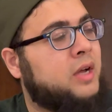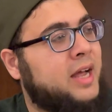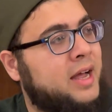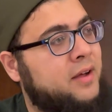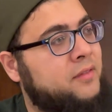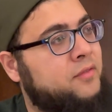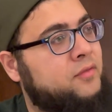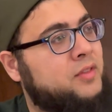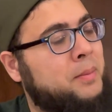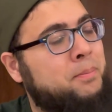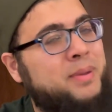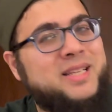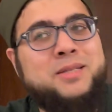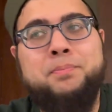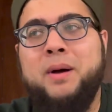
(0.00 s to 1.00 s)
have the
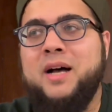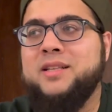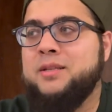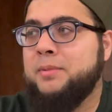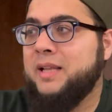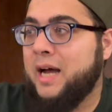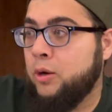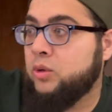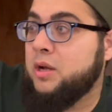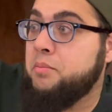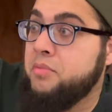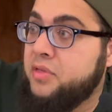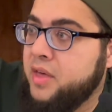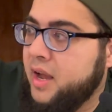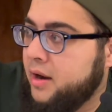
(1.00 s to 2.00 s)
best possible
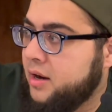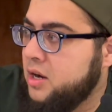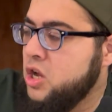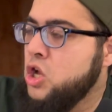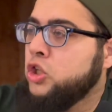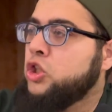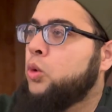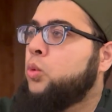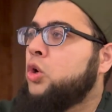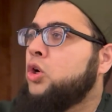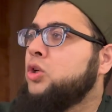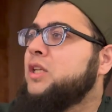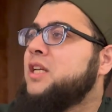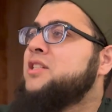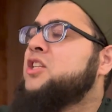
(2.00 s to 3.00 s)
outcome there. The
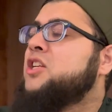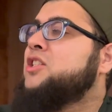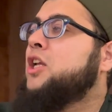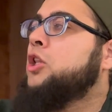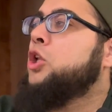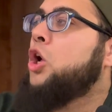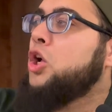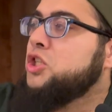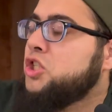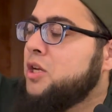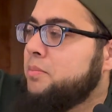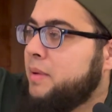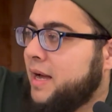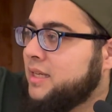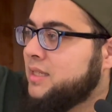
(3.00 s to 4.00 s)
world is just a
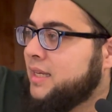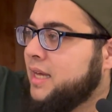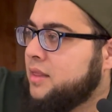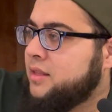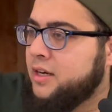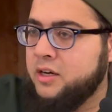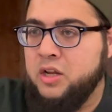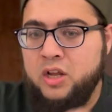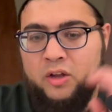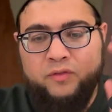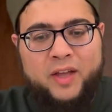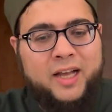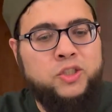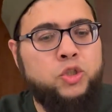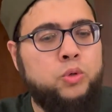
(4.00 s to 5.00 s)
launching pad to get there. If
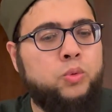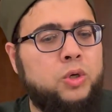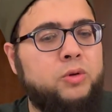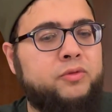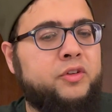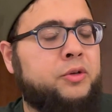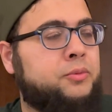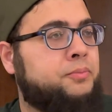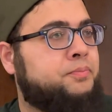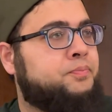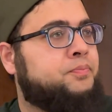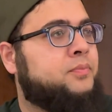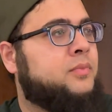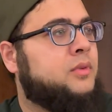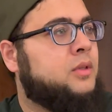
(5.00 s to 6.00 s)
that's your
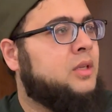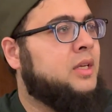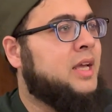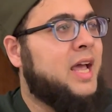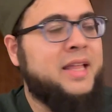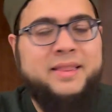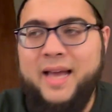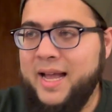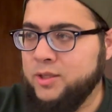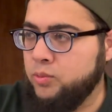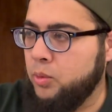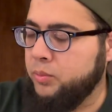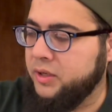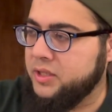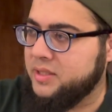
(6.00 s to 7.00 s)
worldview, and that's
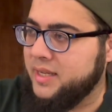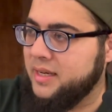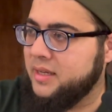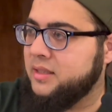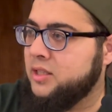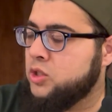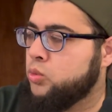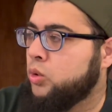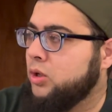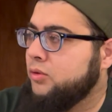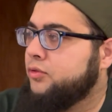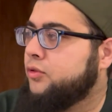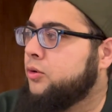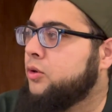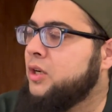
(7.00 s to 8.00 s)
what we are sent in this
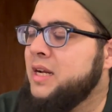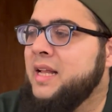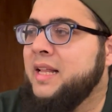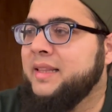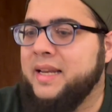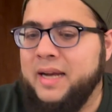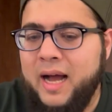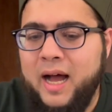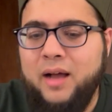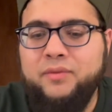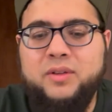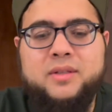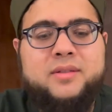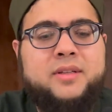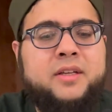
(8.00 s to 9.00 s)
world for, then
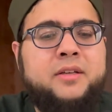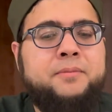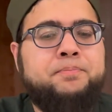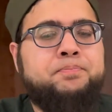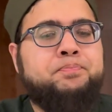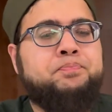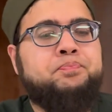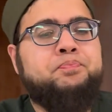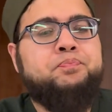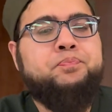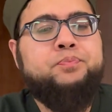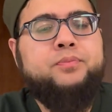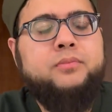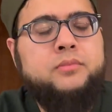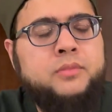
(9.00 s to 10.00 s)
obviously,
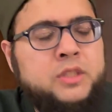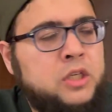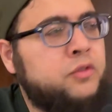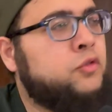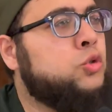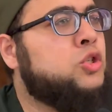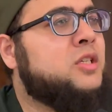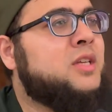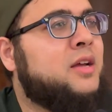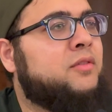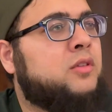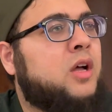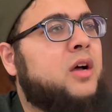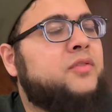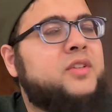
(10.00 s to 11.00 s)
if you just have
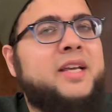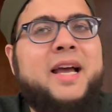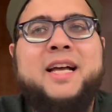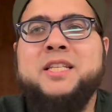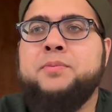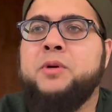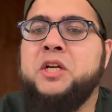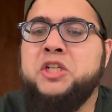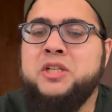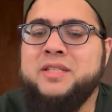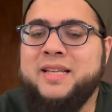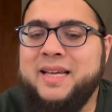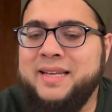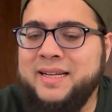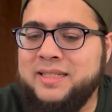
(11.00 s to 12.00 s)
lofty aspirations
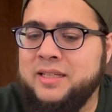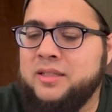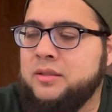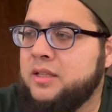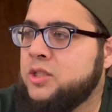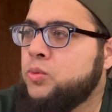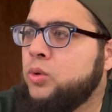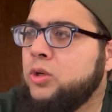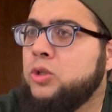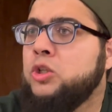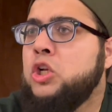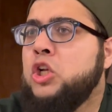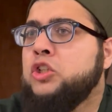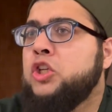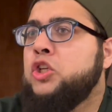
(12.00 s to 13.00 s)
connected to this
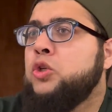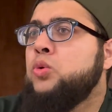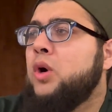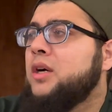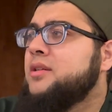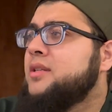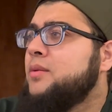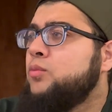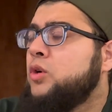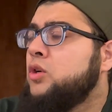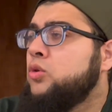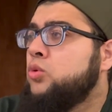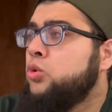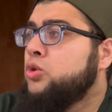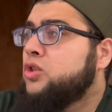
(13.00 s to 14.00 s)
world, then you are
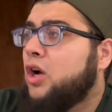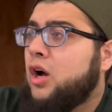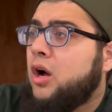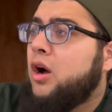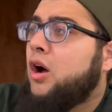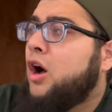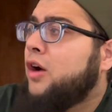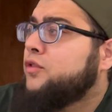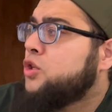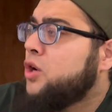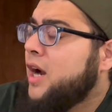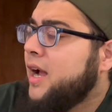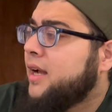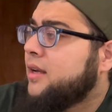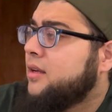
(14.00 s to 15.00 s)
someone who's off
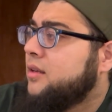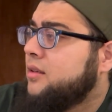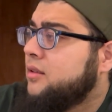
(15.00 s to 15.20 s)
track.